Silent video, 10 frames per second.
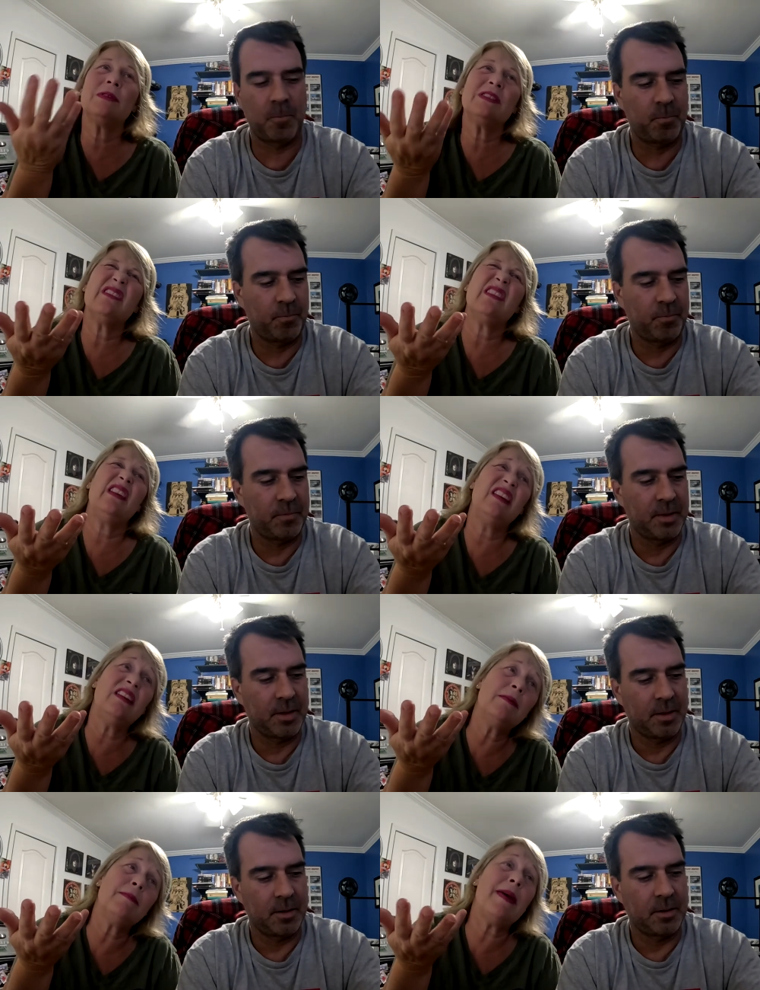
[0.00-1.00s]
Speaker 1: was
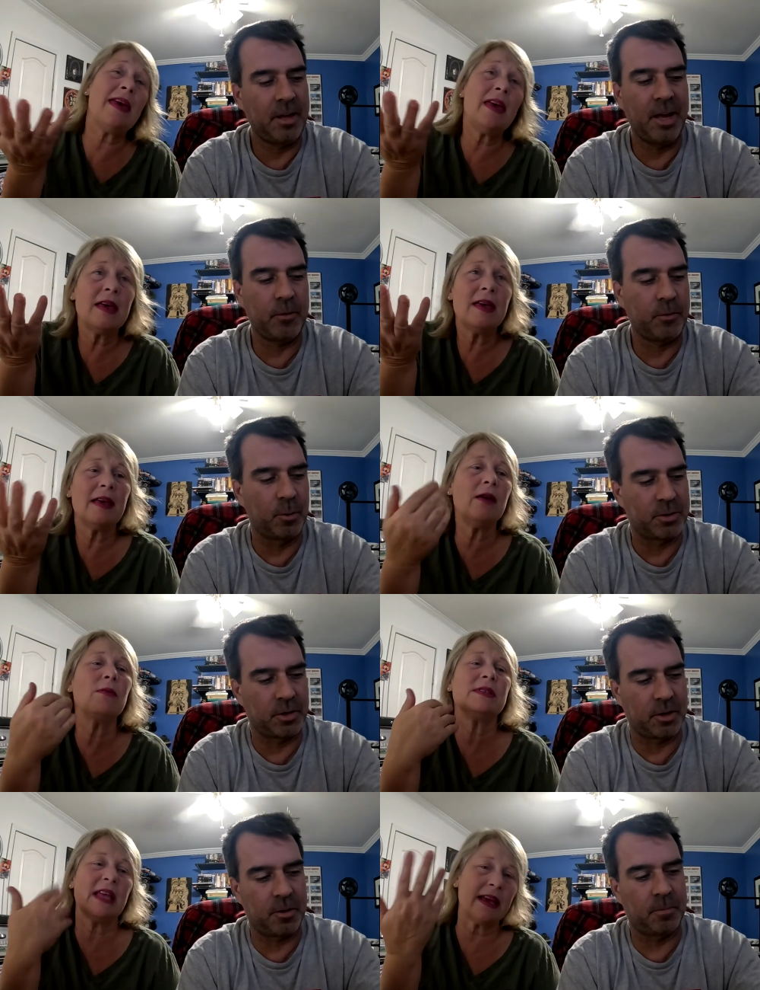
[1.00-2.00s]
eh, Yeah, the food. Was it
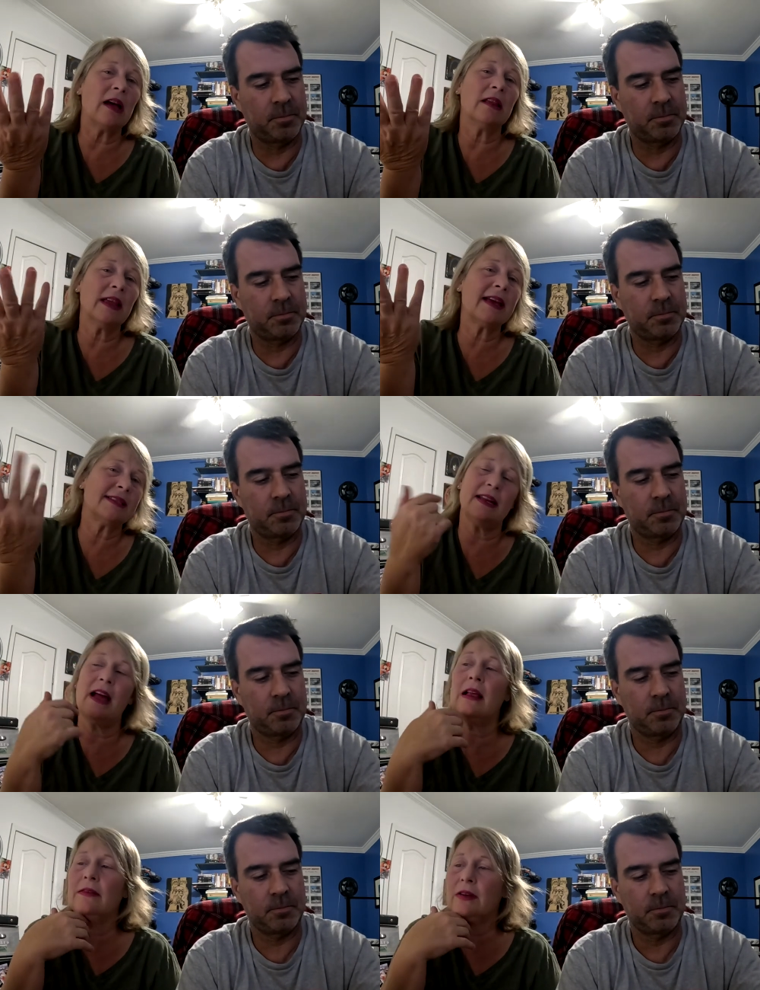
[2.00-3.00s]
was good. like uh, like I said,
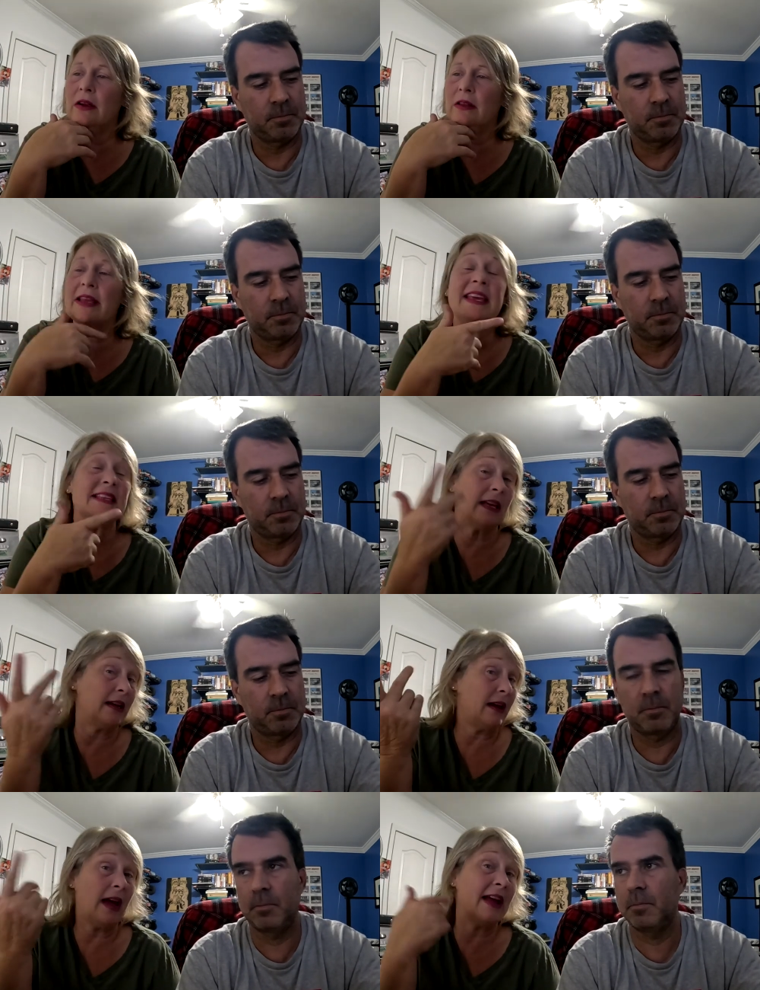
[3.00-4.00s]
Olive Garden. Like he
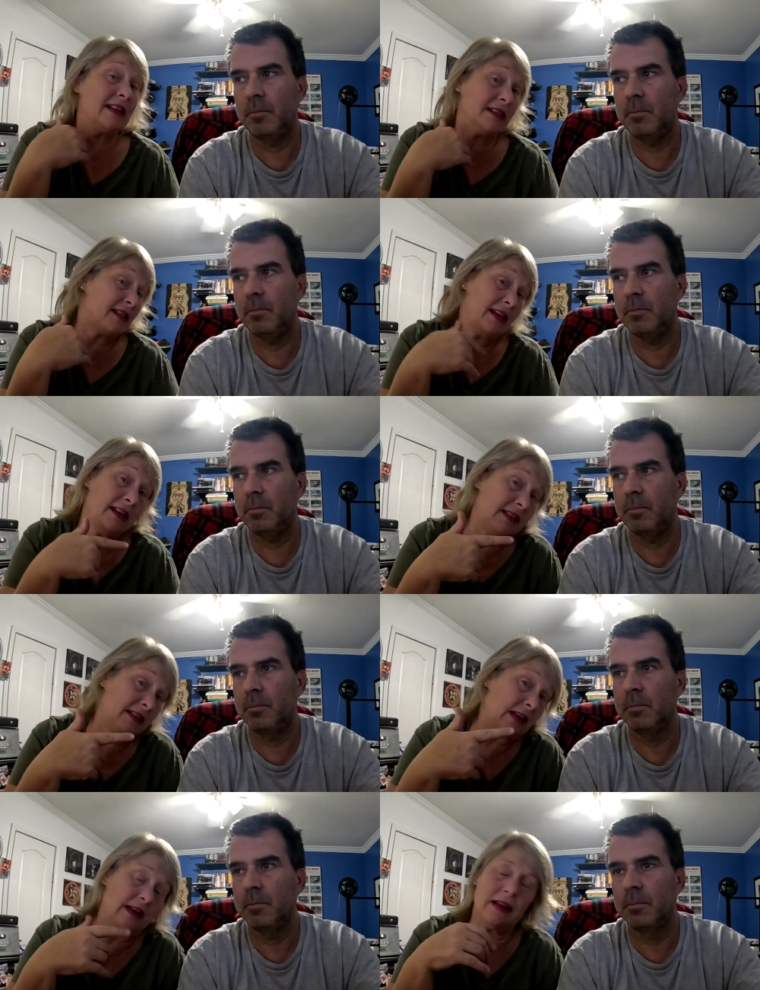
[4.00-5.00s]
said, I didn't say it. He
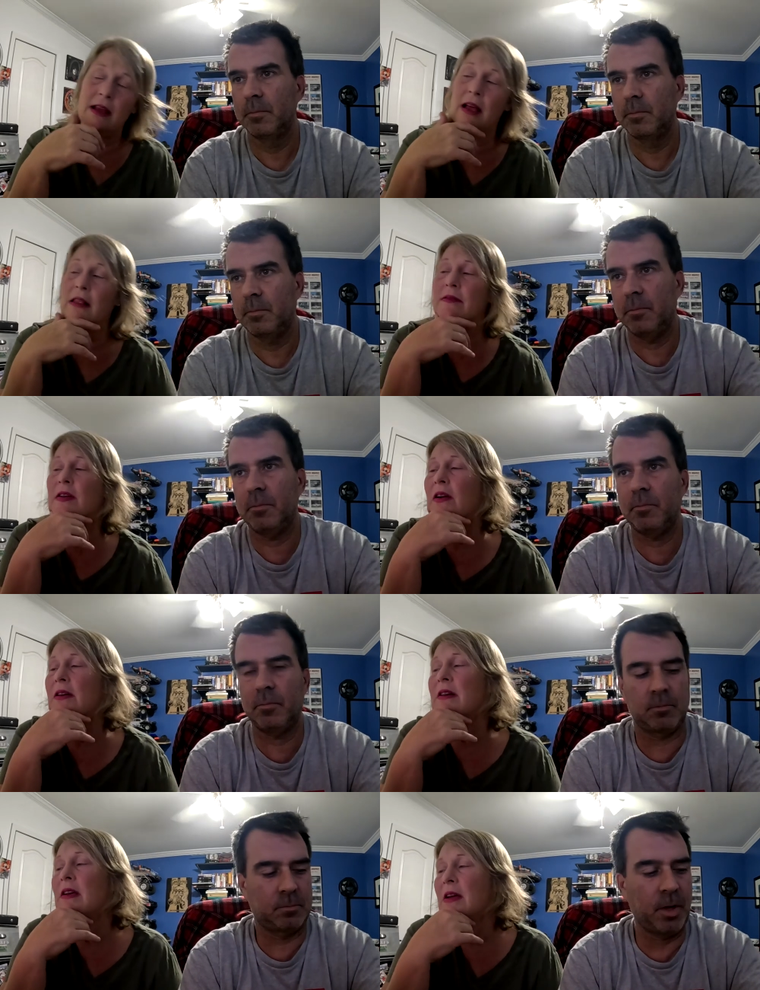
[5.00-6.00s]
said it. Olive
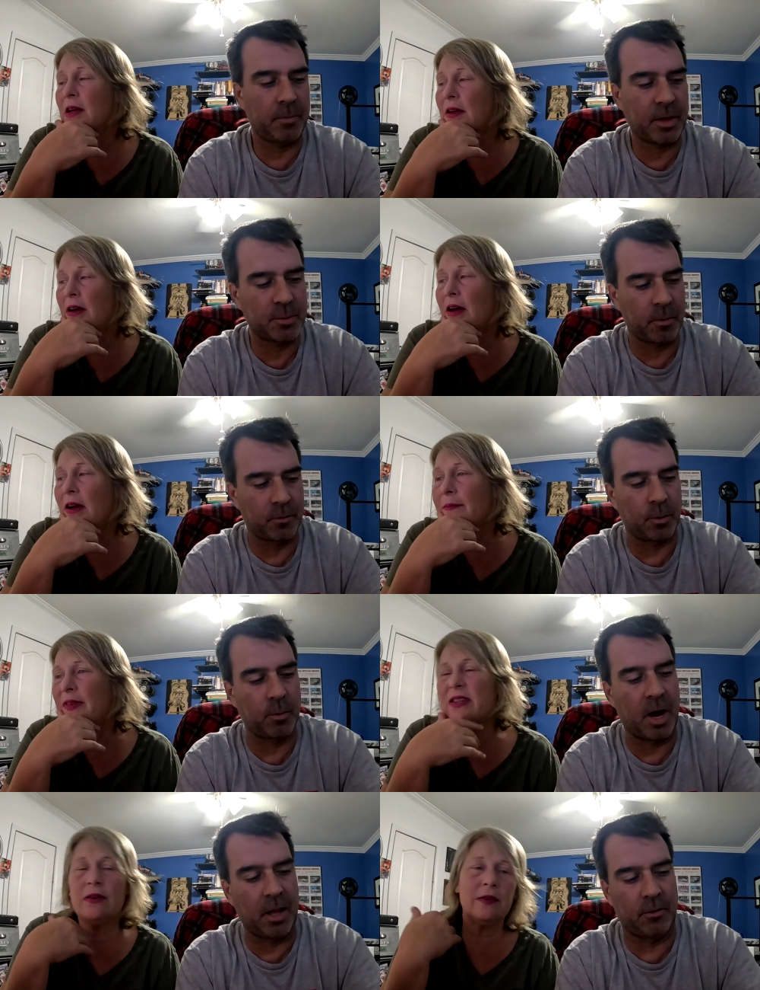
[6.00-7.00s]
Garden.
Speaker 2: Yep, that's my. Review. Um,
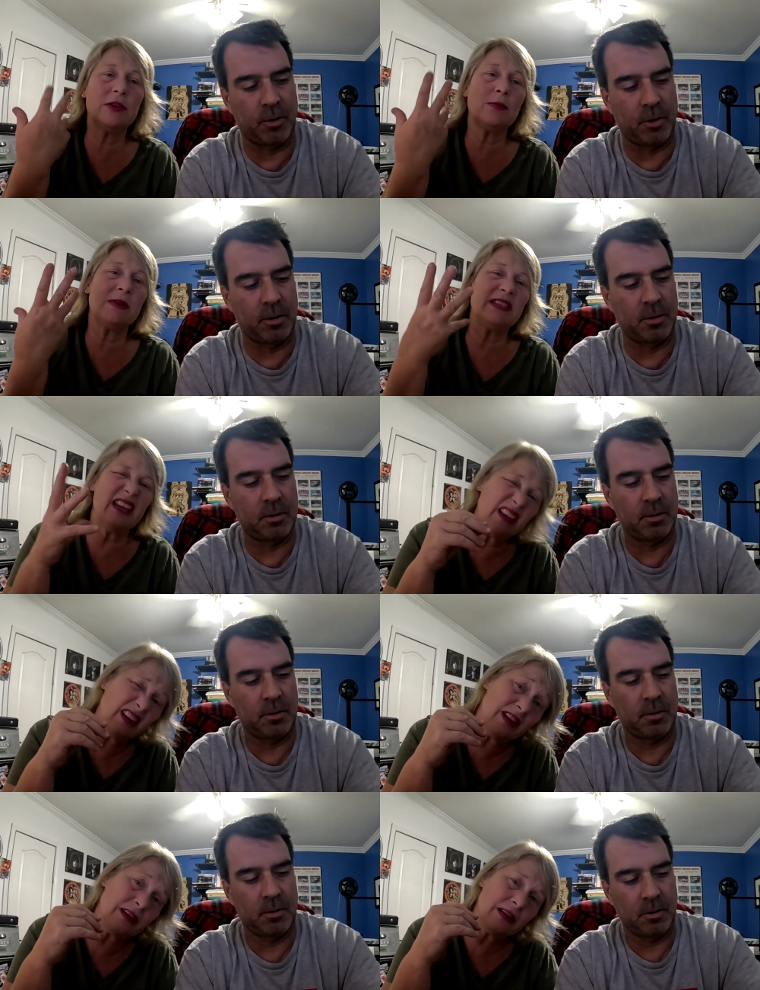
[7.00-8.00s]
the service was
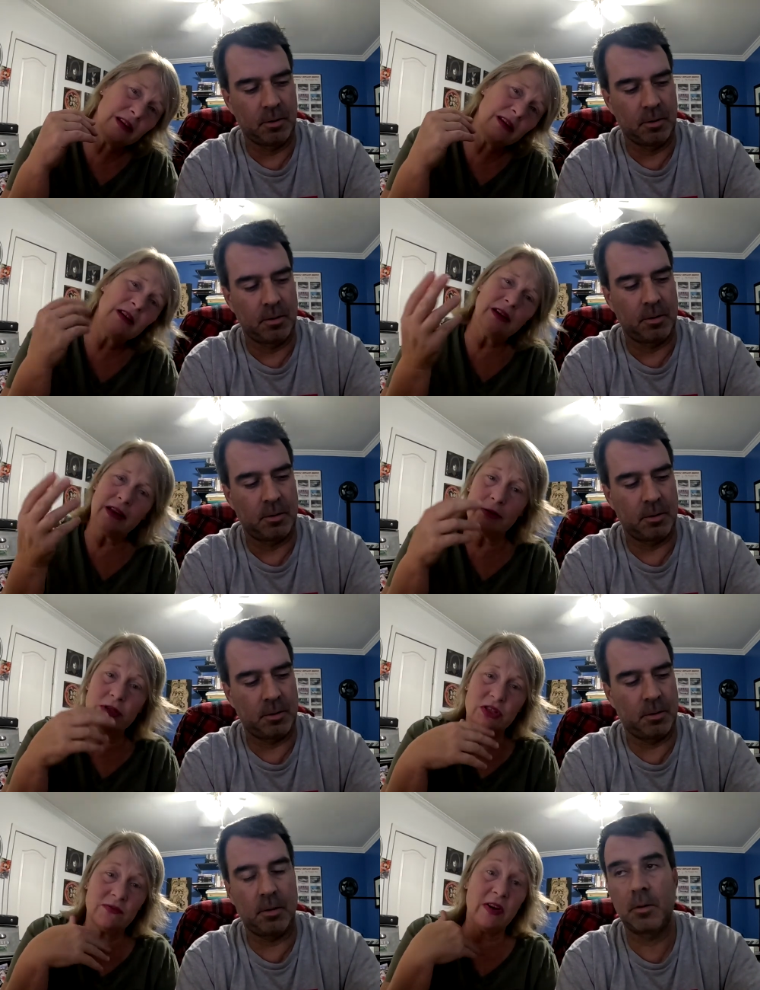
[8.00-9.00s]
Speaker 1: eh, it
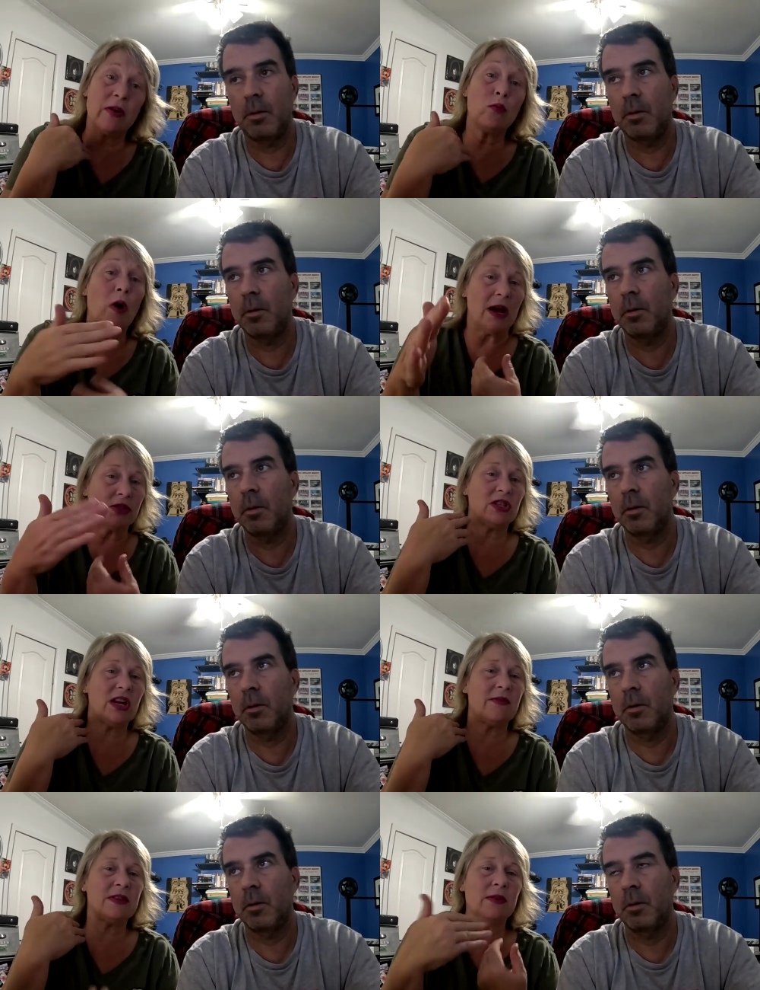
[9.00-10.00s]
was just very rushed.
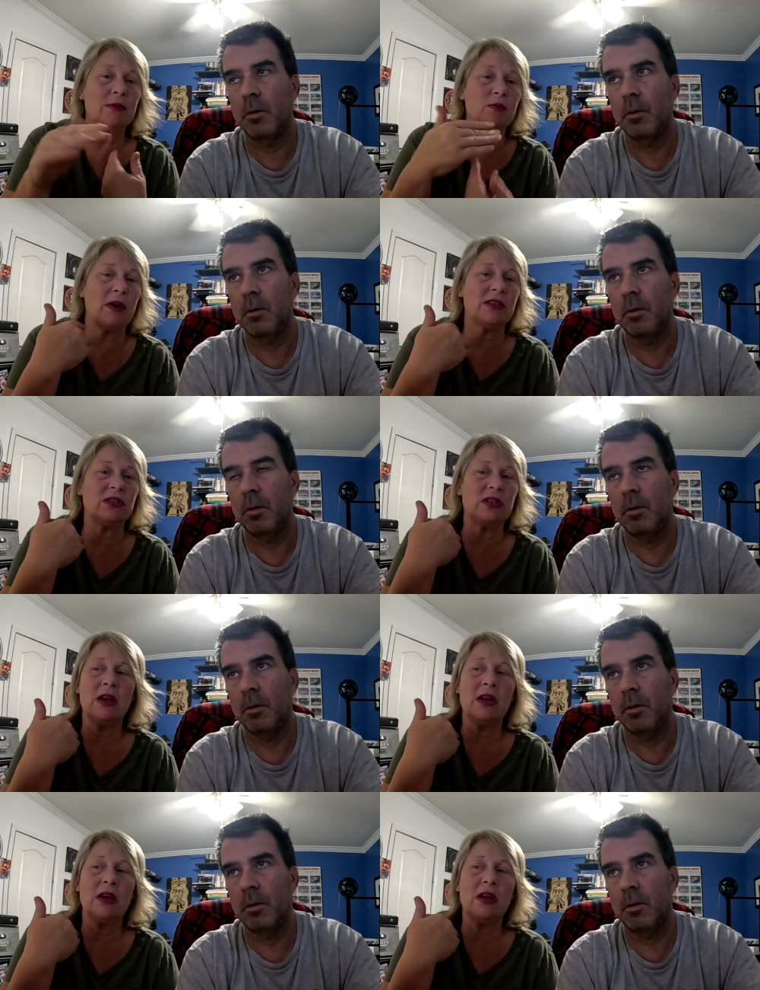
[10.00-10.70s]
Everything was rushed.